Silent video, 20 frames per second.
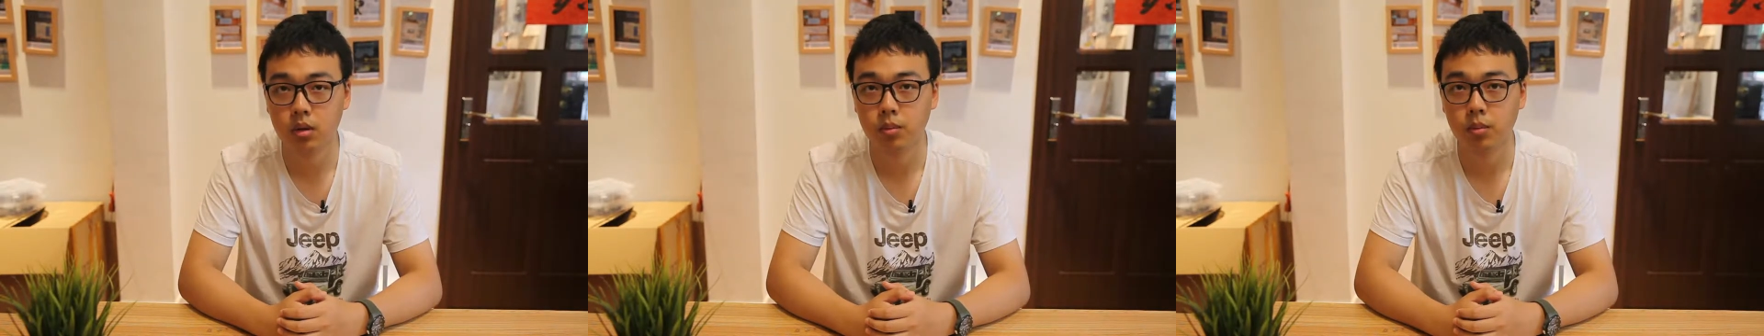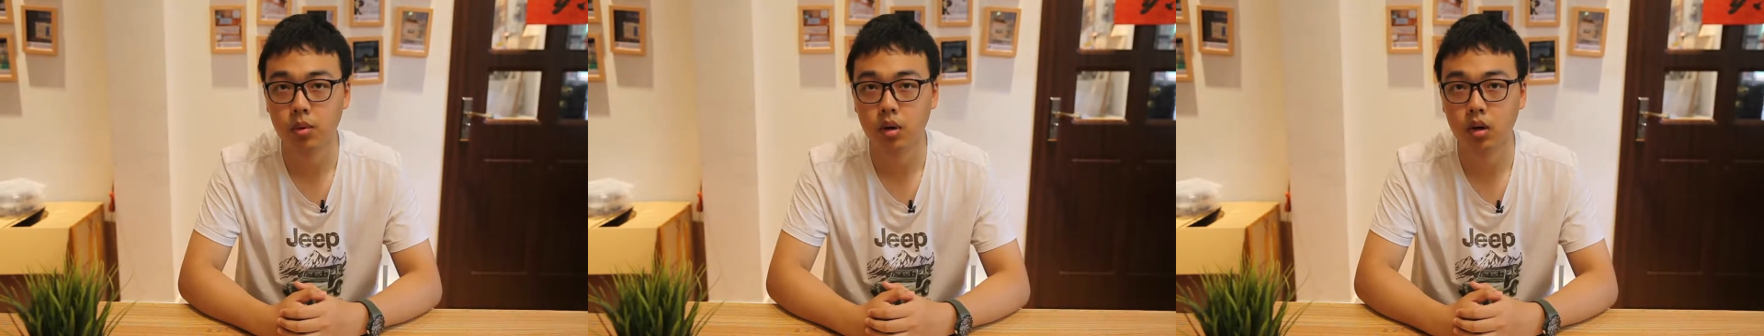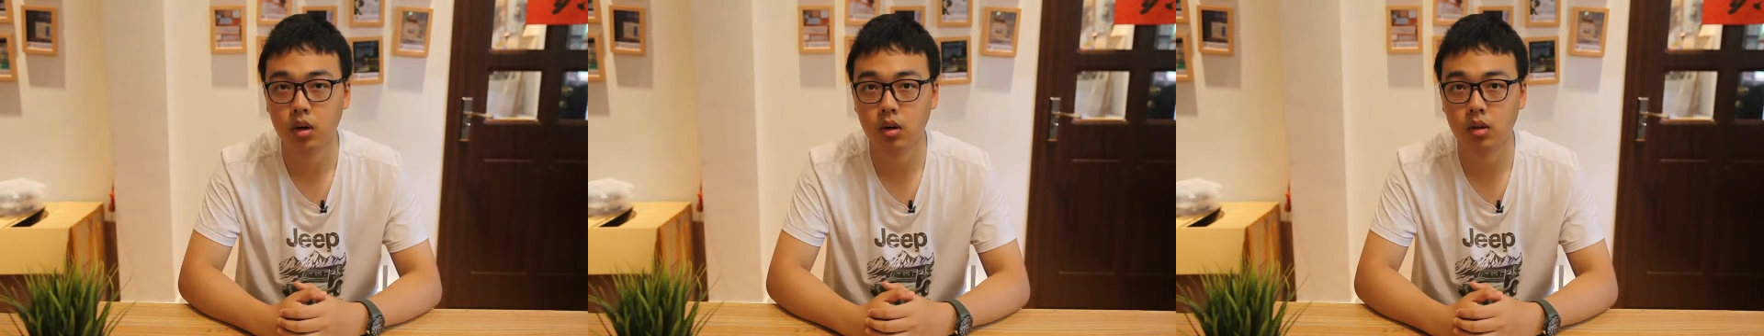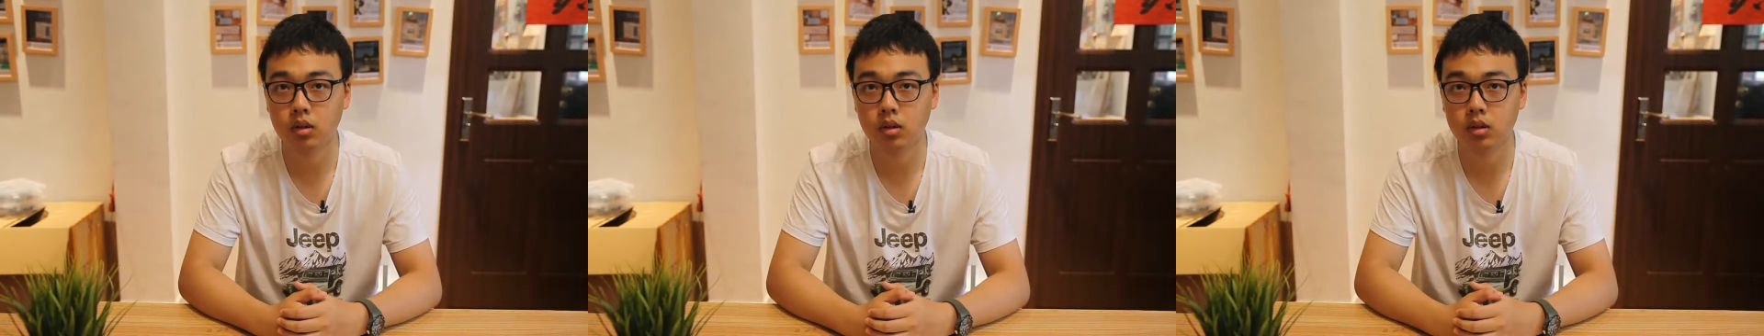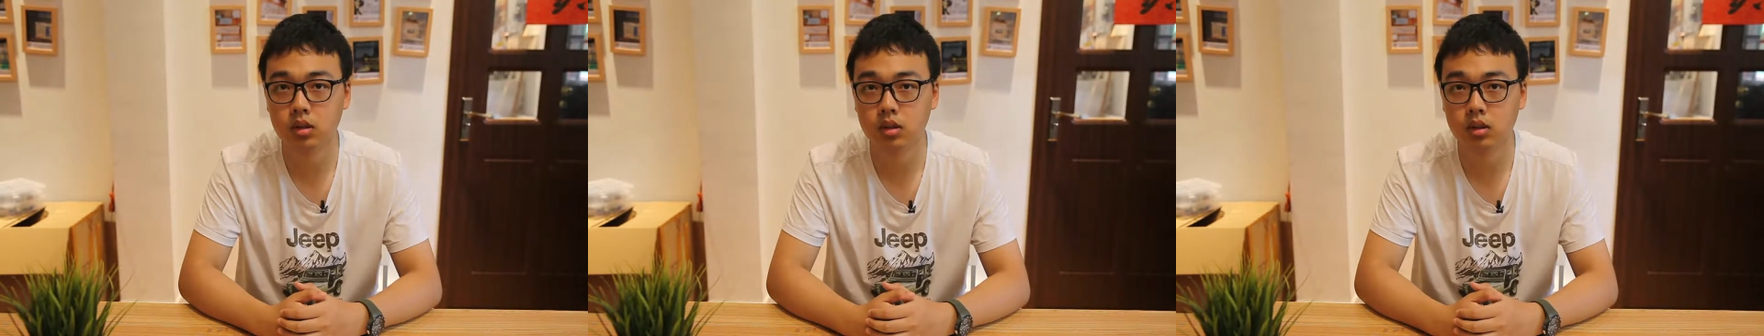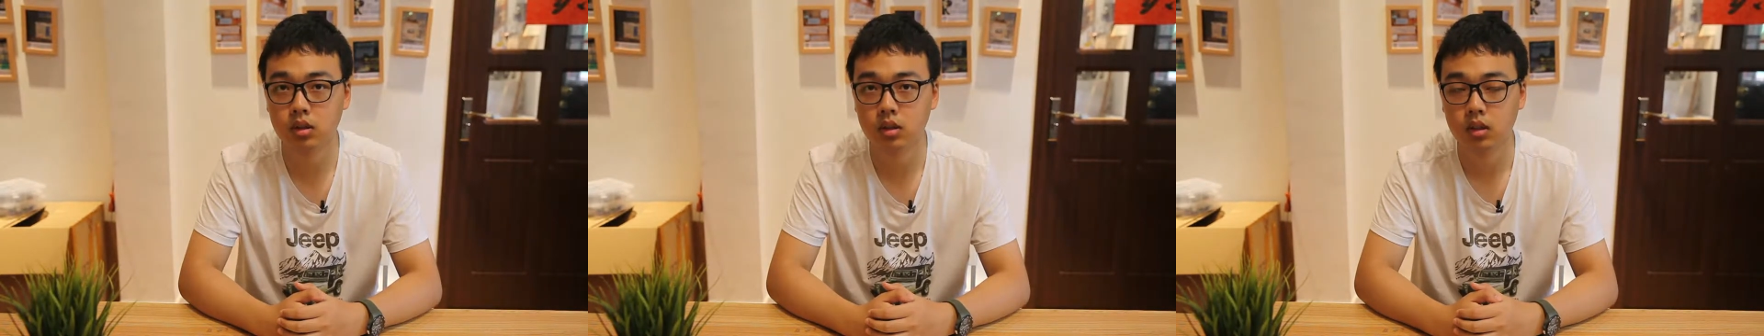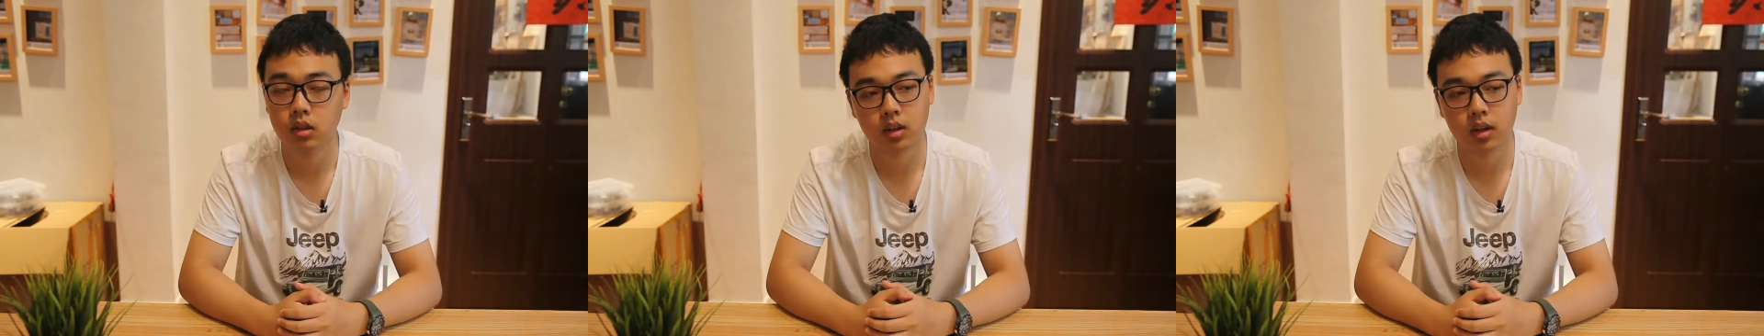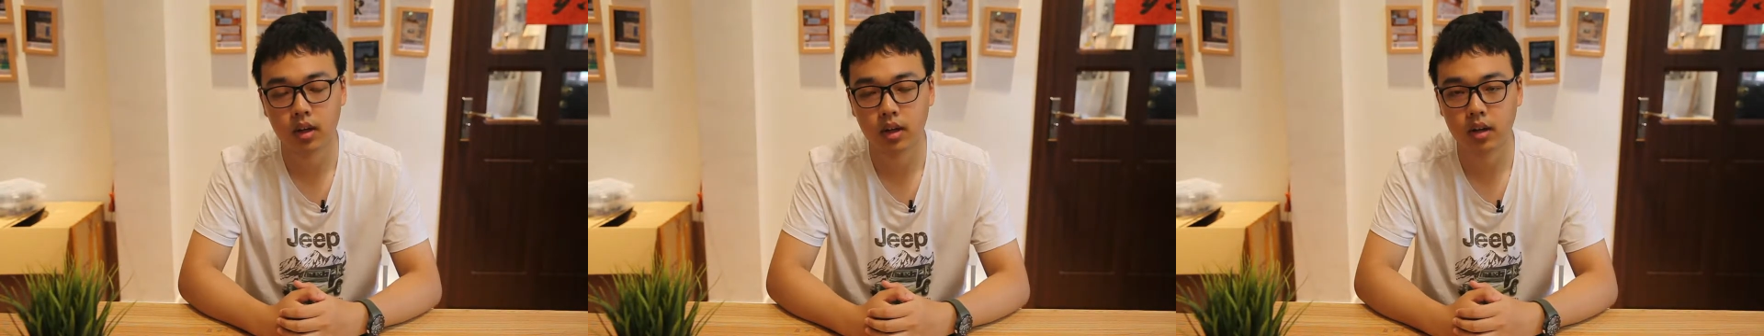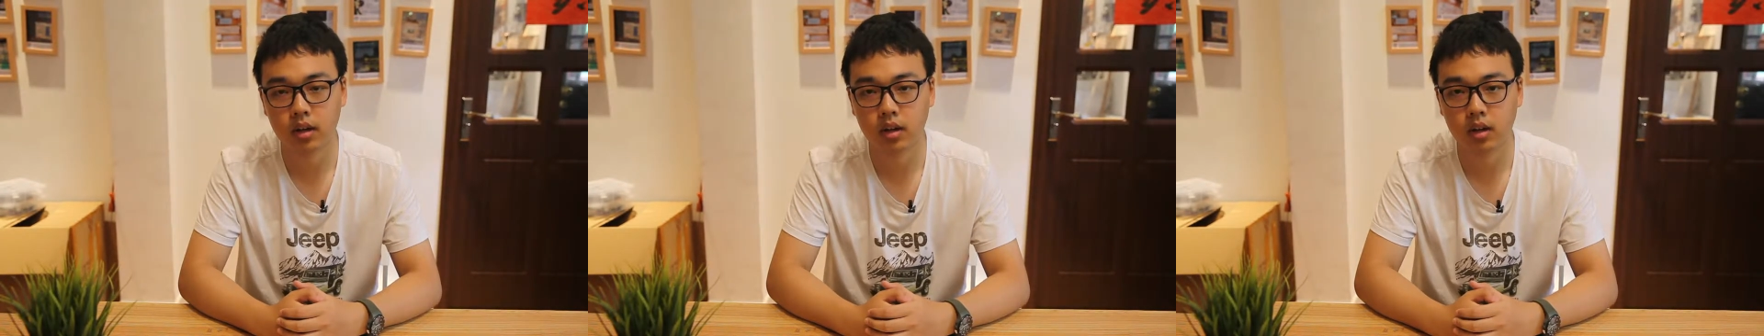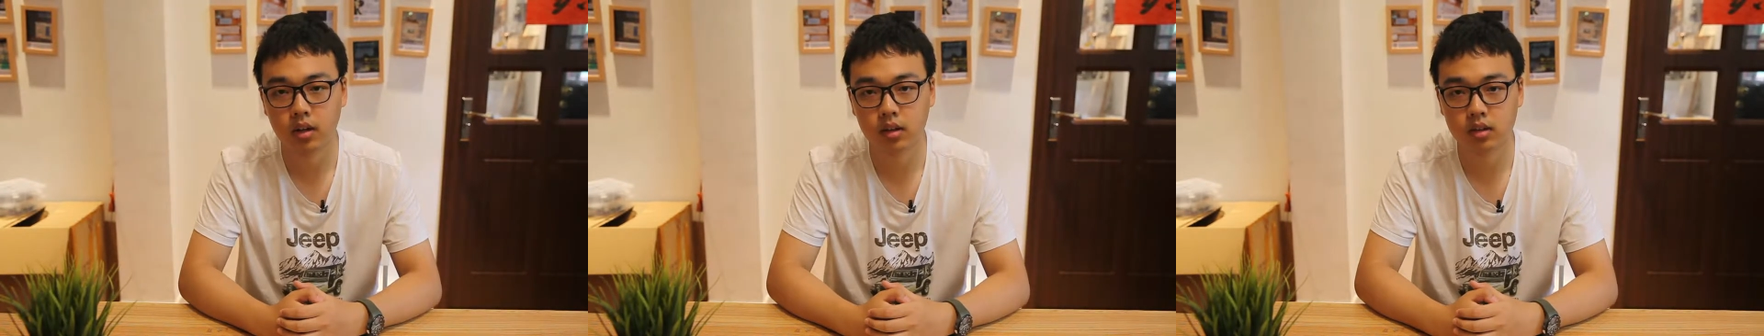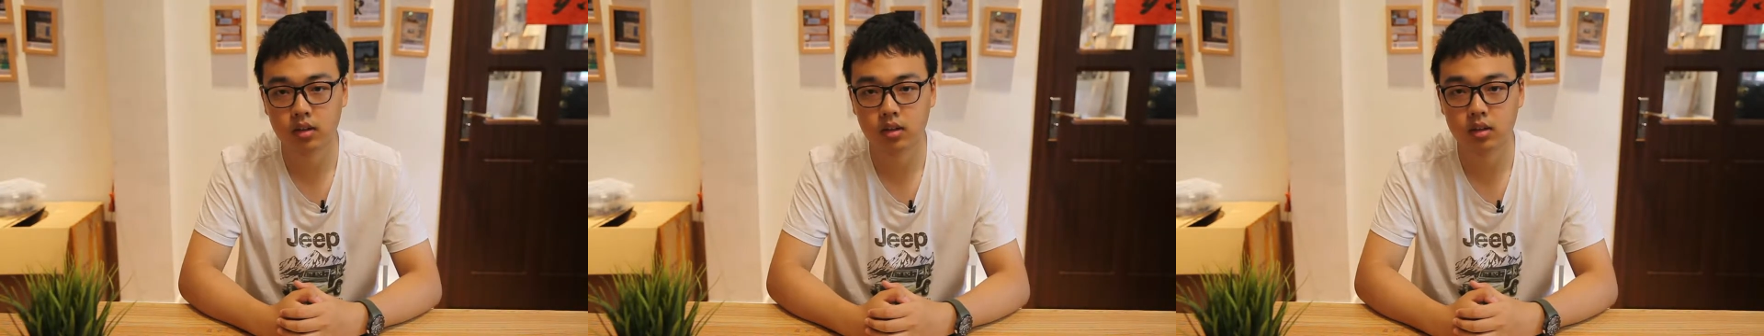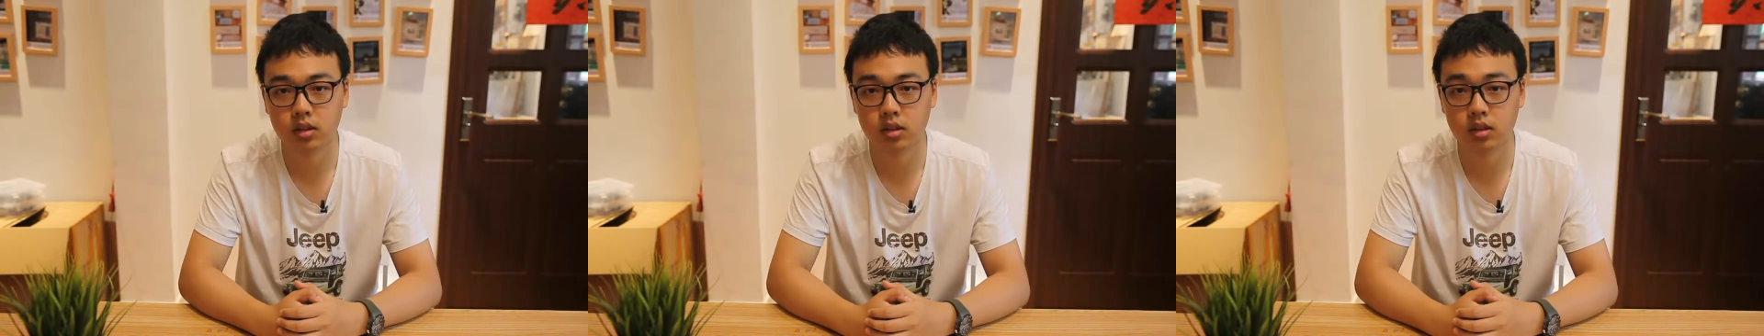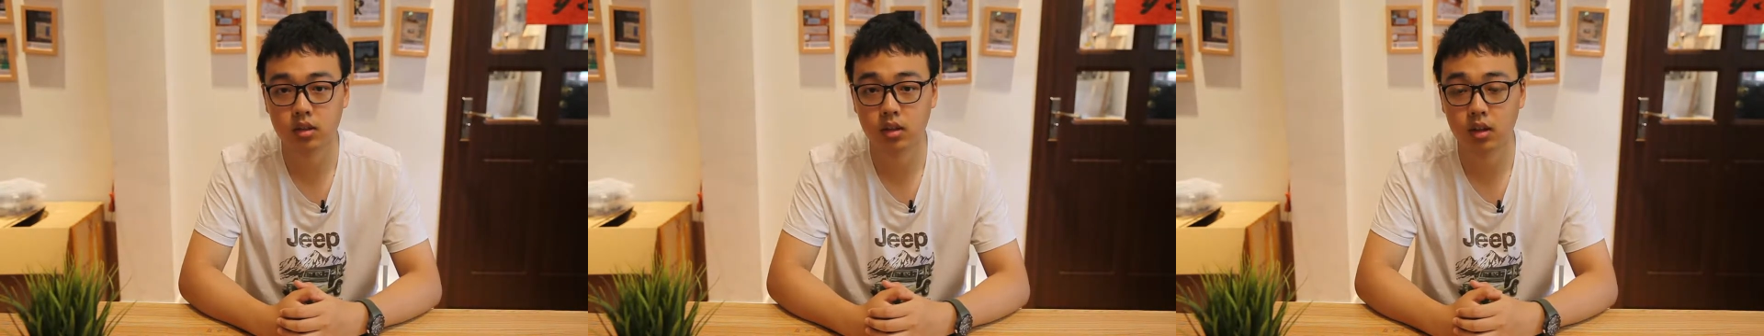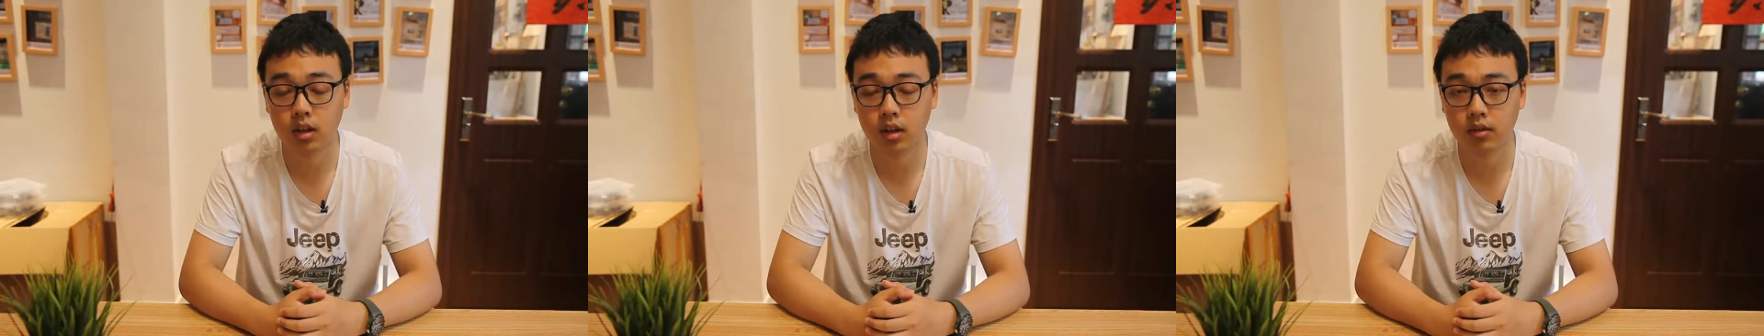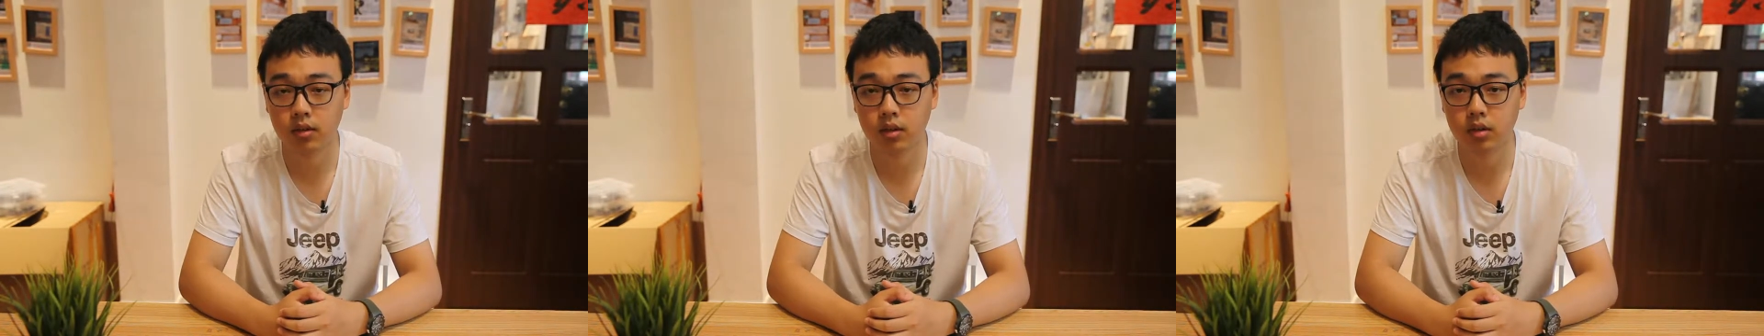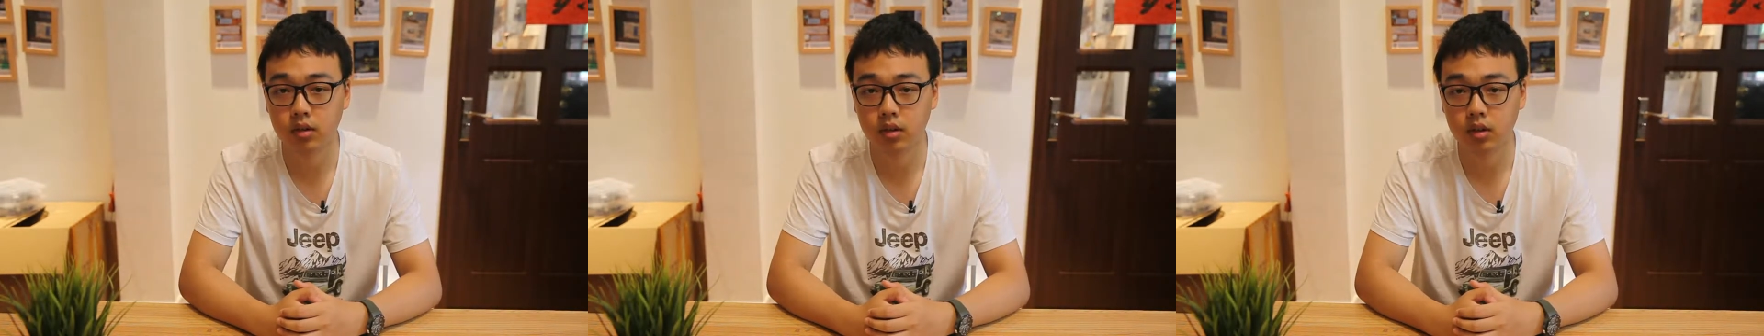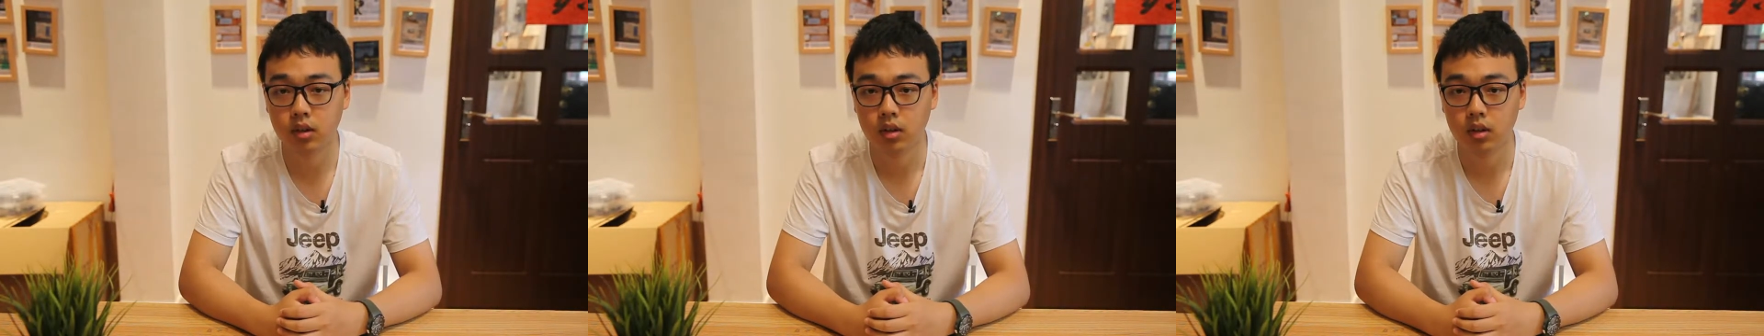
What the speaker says: pulse, and oxygen level